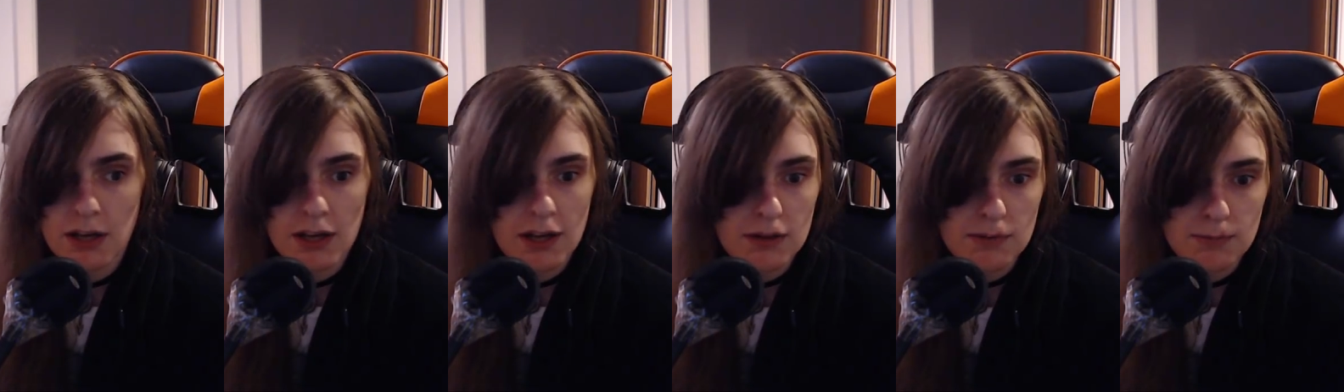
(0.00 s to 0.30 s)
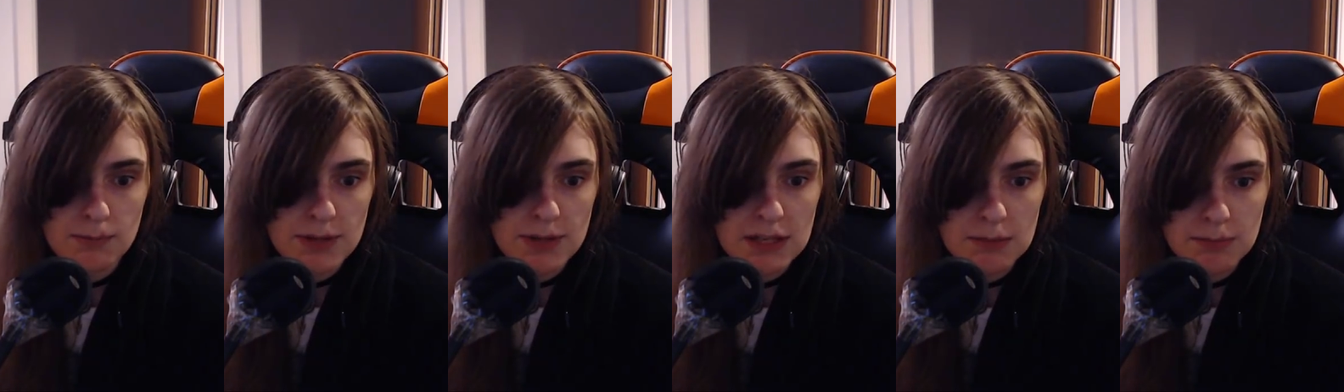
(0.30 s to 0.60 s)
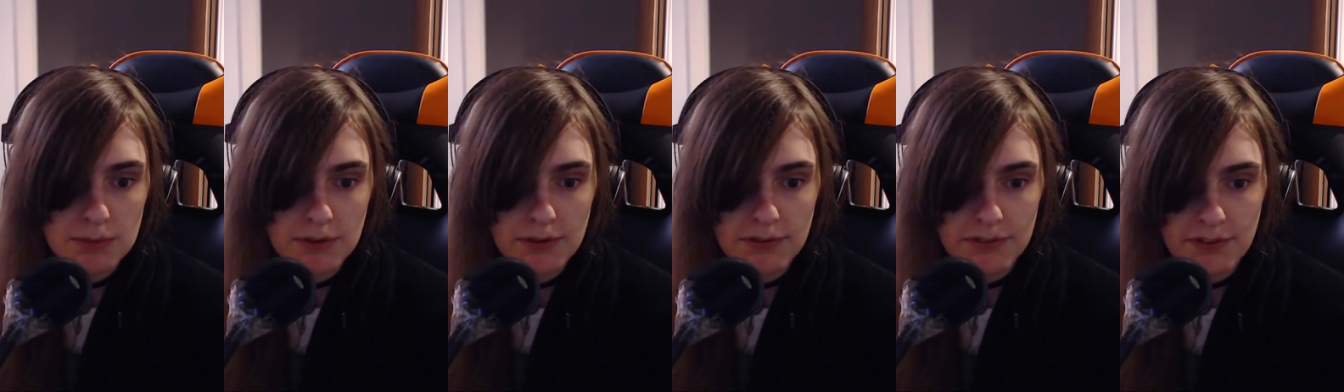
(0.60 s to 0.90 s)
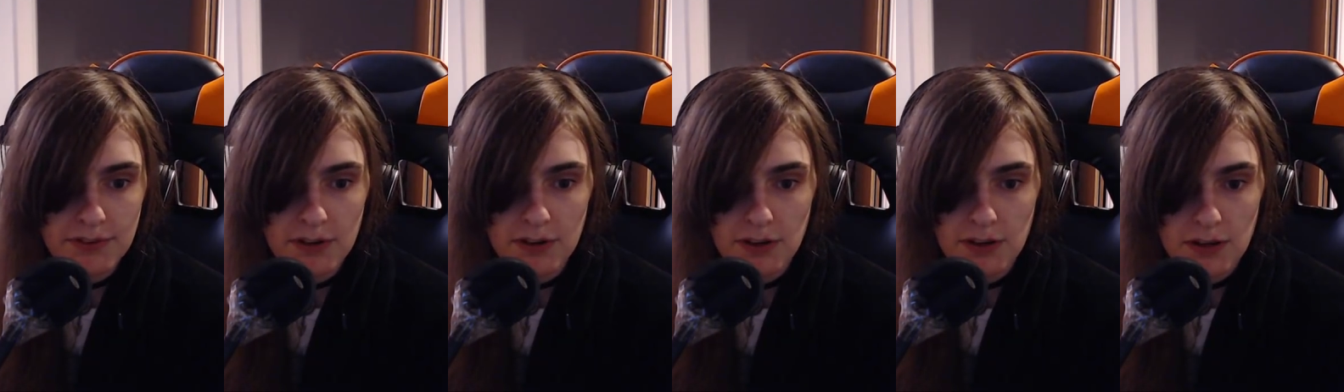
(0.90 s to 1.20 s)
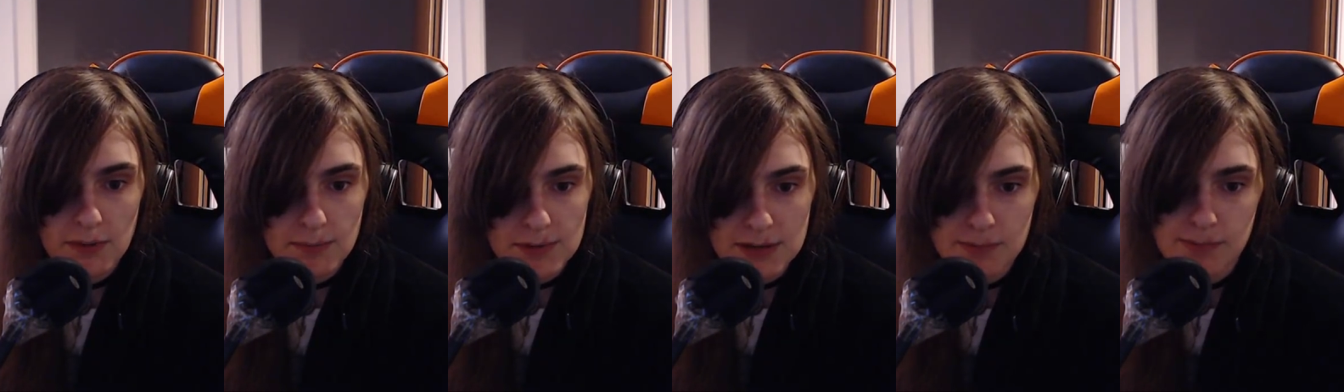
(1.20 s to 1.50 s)
and people start
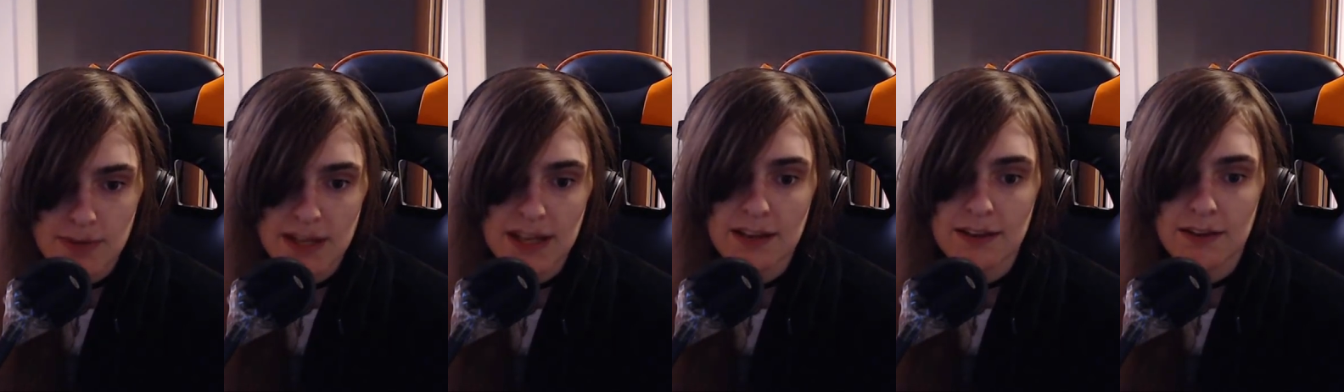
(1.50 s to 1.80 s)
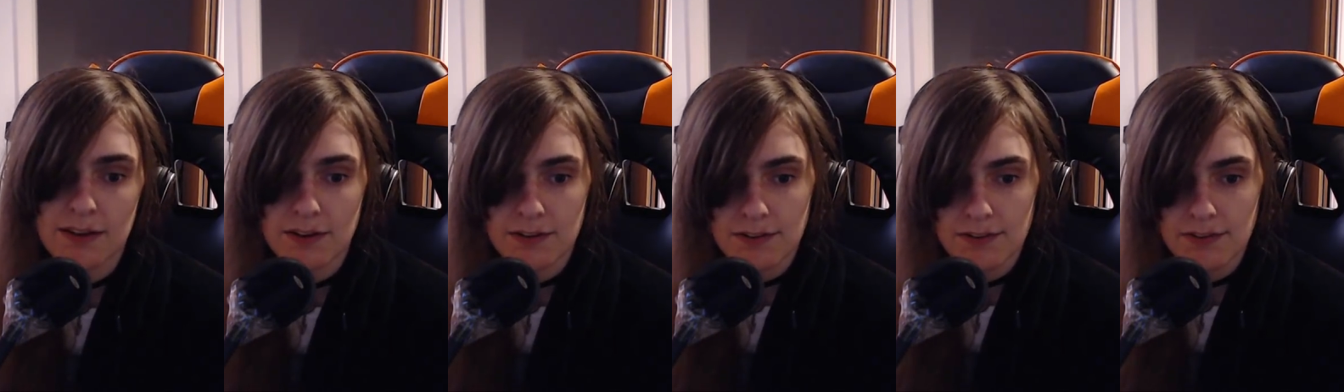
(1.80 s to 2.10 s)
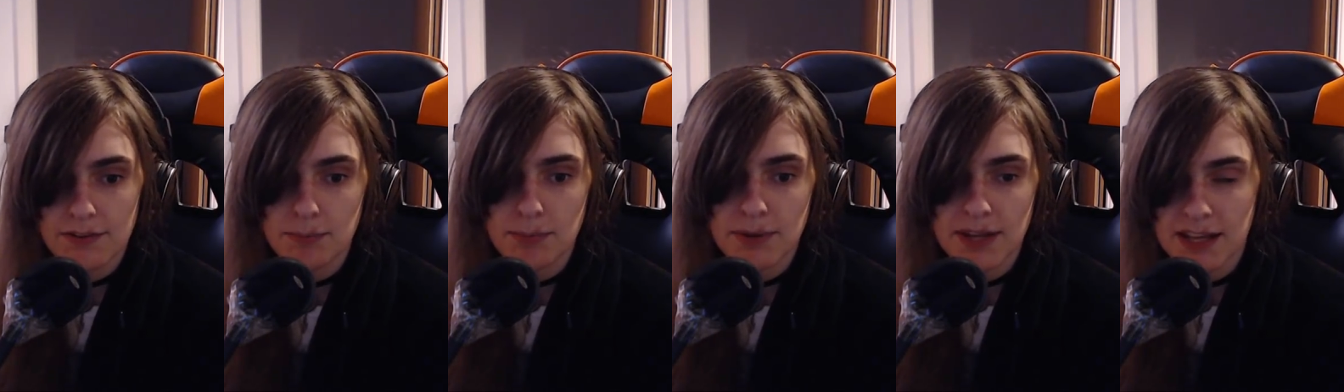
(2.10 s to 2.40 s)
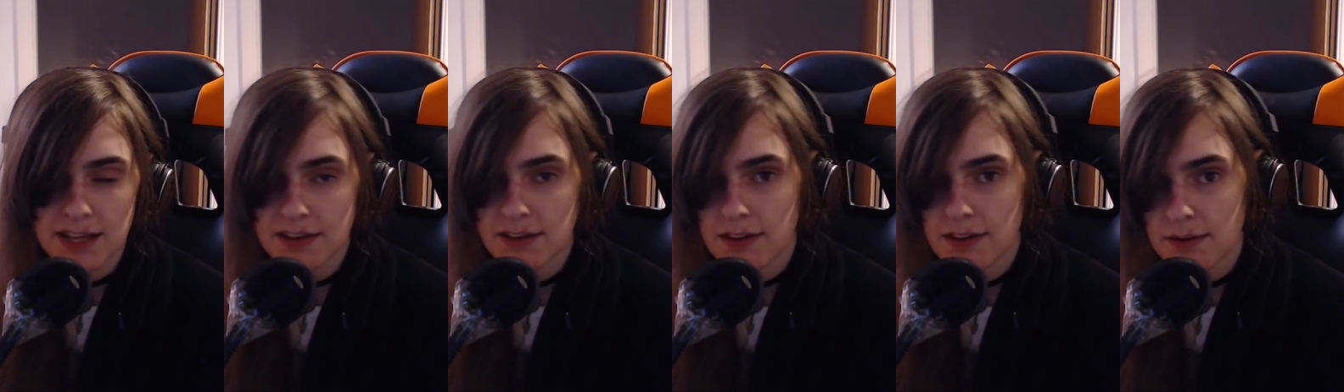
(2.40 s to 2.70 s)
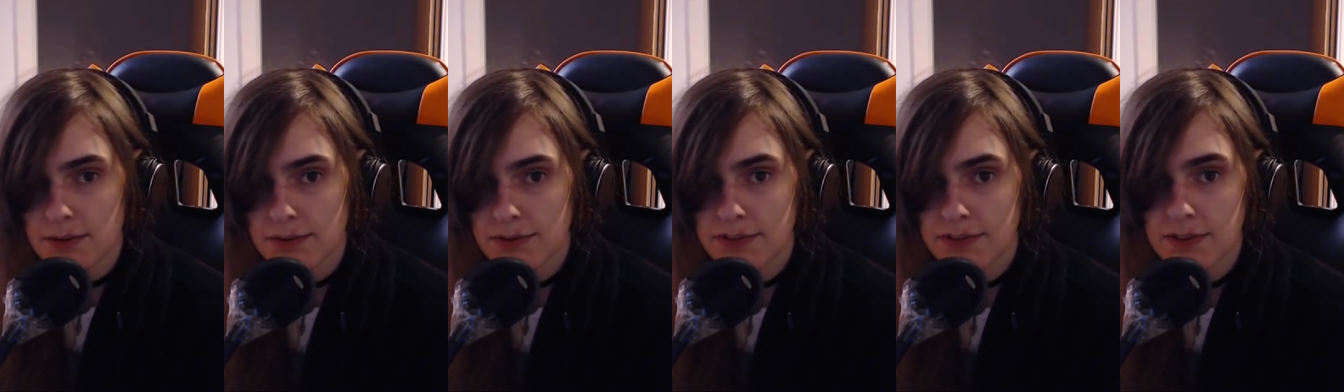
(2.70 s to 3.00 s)
coming back in order to play
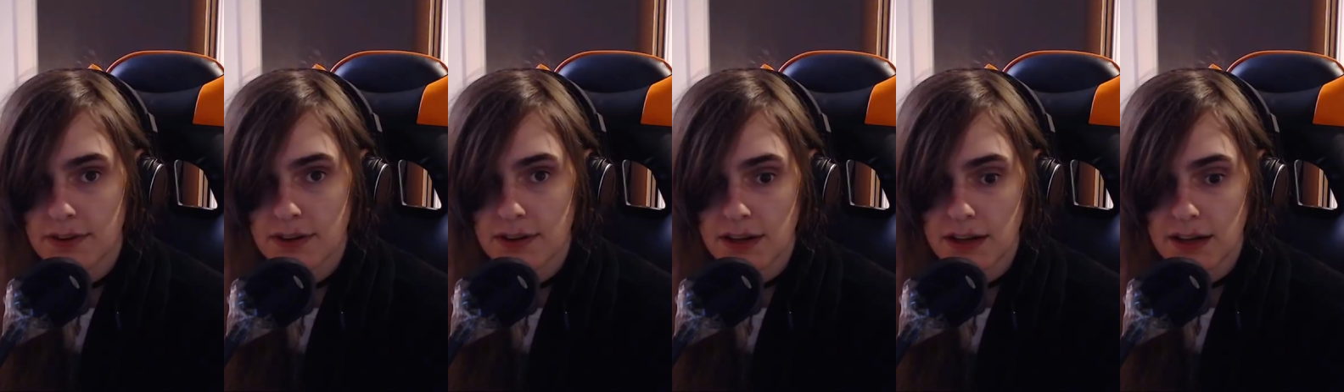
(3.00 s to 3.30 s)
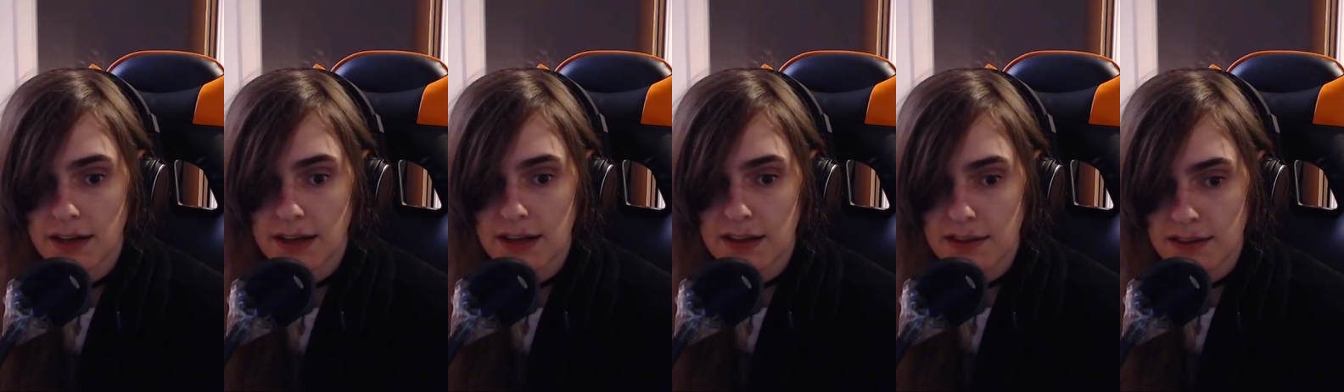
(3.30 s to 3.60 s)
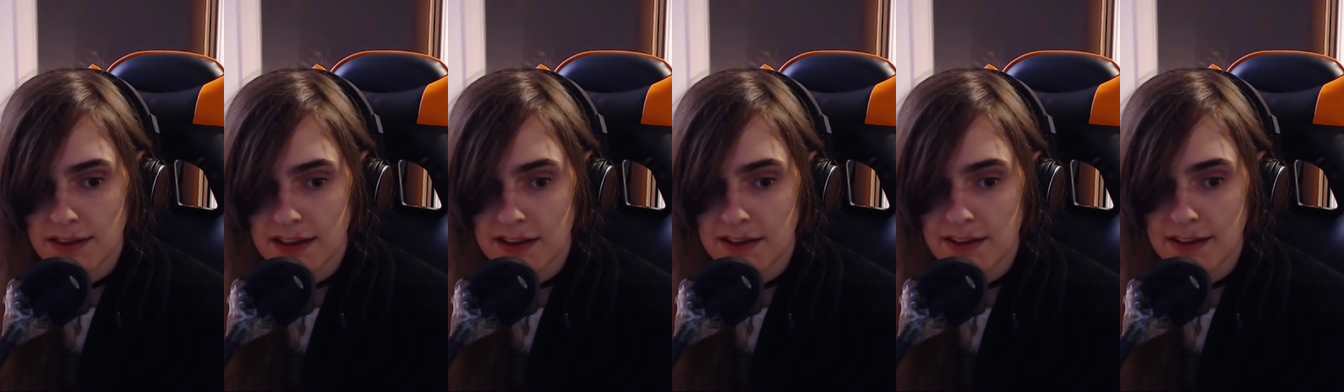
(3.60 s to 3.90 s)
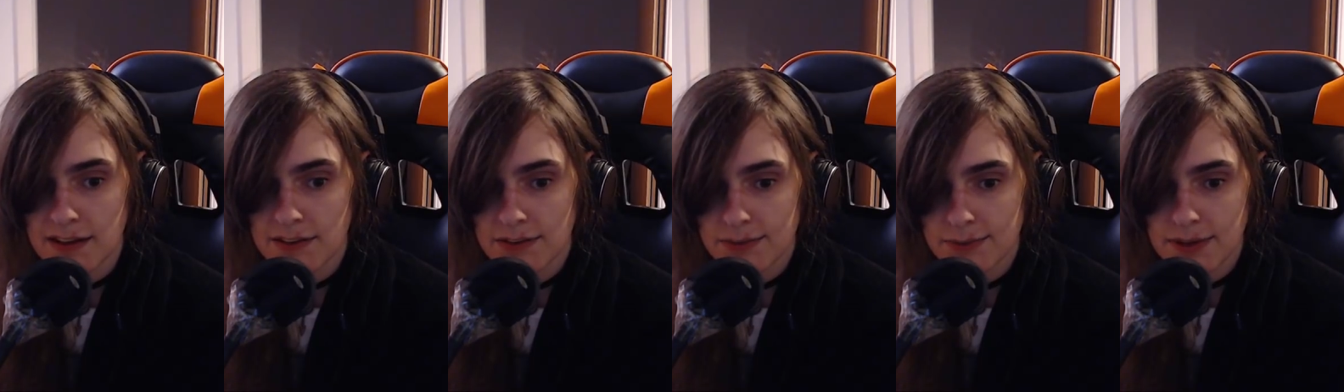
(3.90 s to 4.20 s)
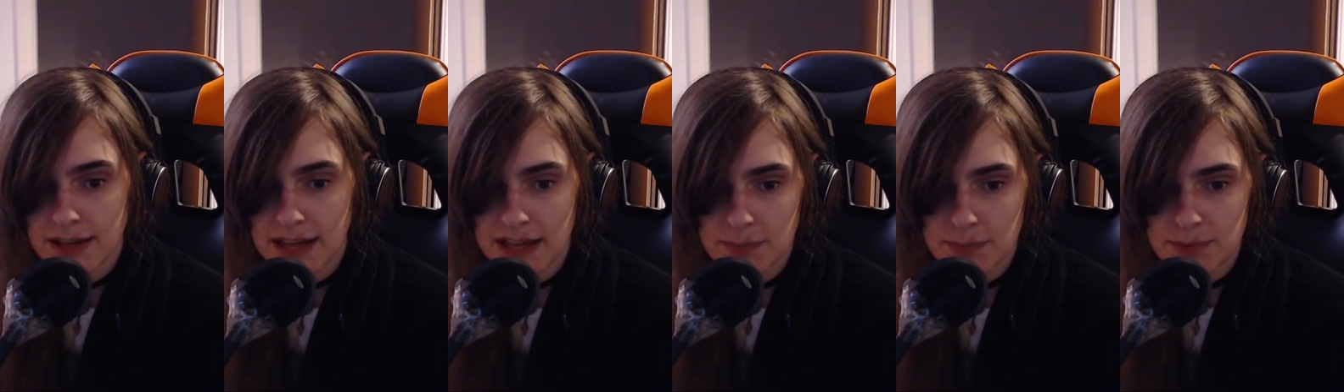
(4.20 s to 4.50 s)
those. And then guess
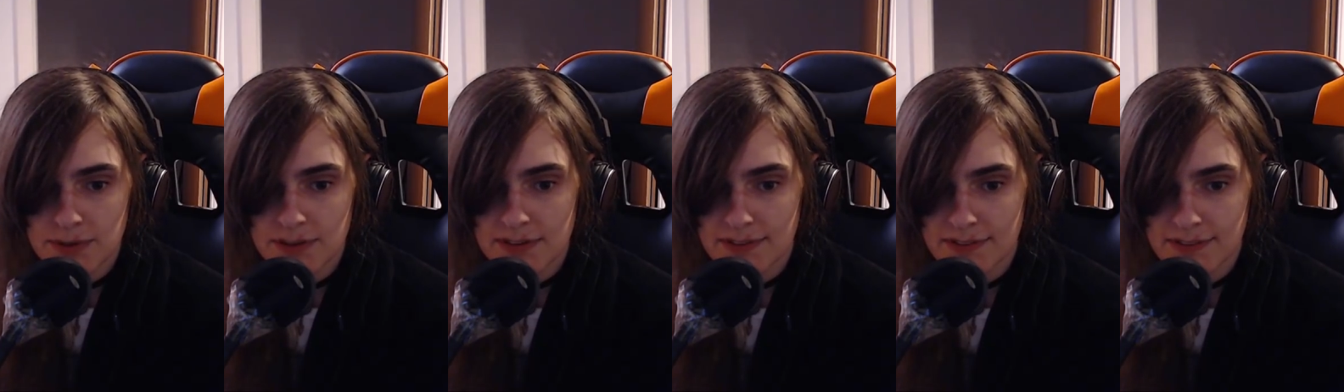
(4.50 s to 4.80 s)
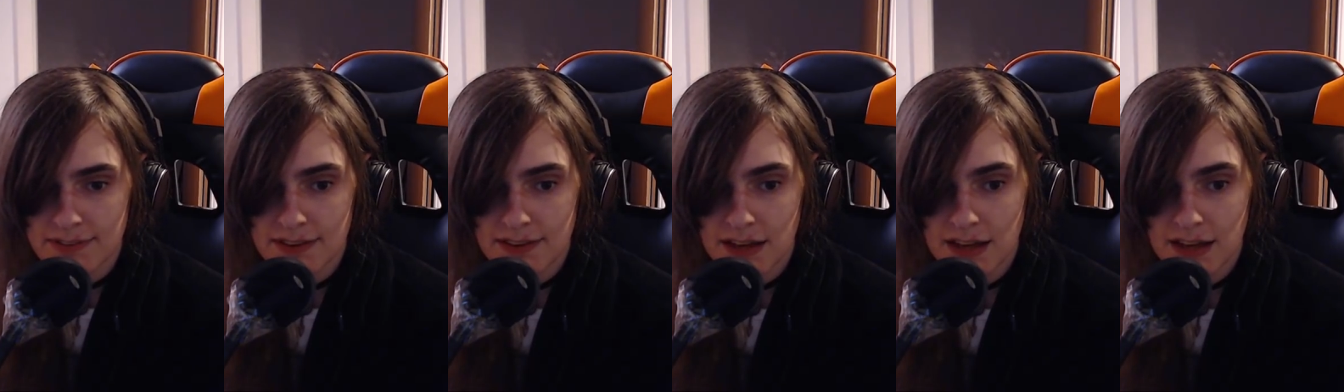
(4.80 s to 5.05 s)
what happens?